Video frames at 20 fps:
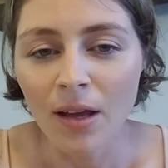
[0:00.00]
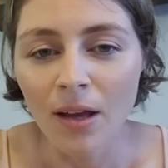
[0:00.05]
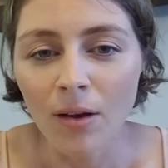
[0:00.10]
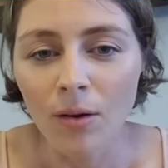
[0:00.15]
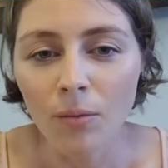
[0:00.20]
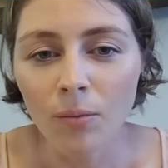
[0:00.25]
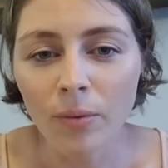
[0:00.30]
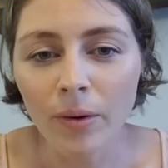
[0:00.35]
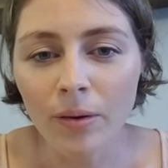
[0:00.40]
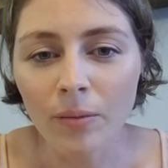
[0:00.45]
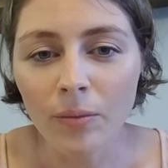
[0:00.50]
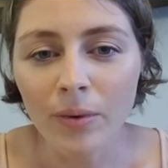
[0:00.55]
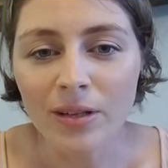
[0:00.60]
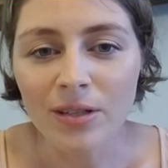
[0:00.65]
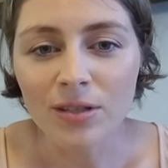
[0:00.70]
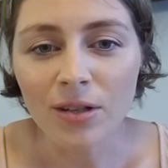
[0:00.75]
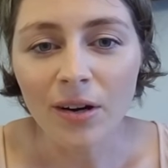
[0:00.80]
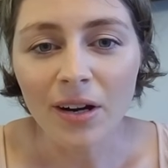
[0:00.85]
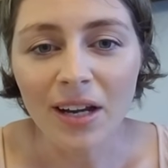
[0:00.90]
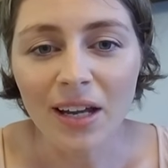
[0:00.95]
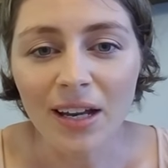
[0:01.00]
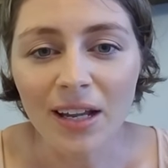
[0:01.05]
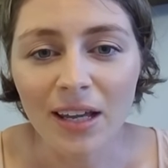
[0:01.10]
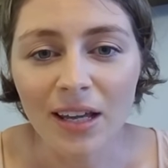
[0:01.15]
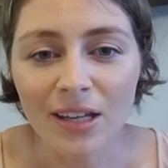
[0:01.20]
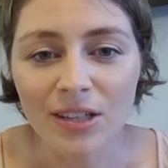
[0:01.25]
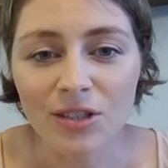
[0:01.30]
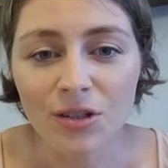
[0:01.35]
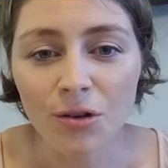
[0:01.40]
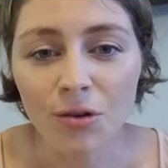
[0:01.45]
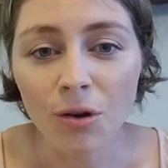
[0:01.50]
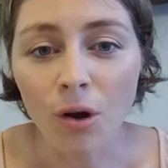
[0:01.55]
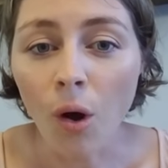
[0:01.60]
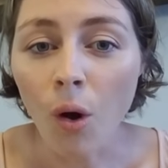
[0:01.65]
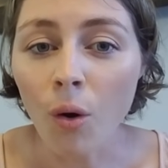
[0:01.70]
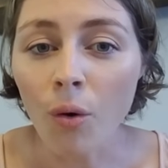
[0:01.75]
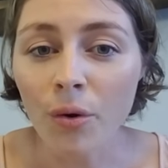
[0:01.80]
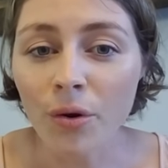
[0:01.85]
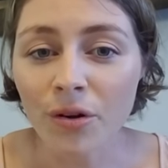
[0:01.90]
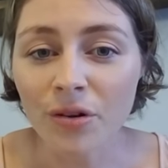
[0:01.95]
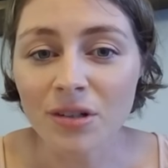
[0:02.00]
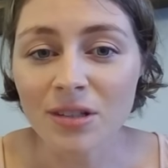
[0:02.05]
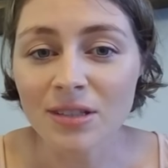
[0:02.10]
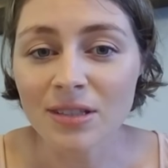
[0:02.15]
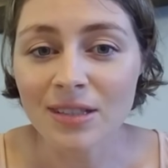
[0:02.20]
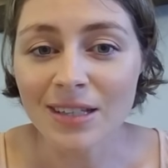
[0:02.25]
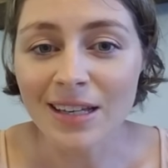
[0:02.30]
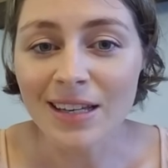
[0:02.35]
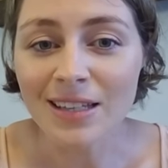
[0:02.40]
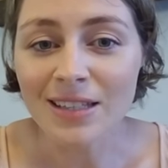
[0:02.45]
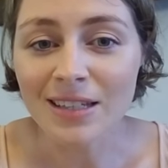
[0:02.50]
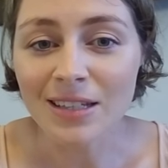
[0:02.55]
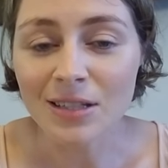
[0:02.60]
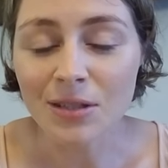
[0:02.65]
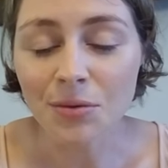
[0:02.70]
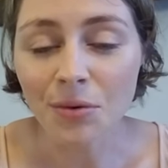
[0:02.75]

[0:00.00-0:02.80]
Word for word: When we start getting into colder seasons,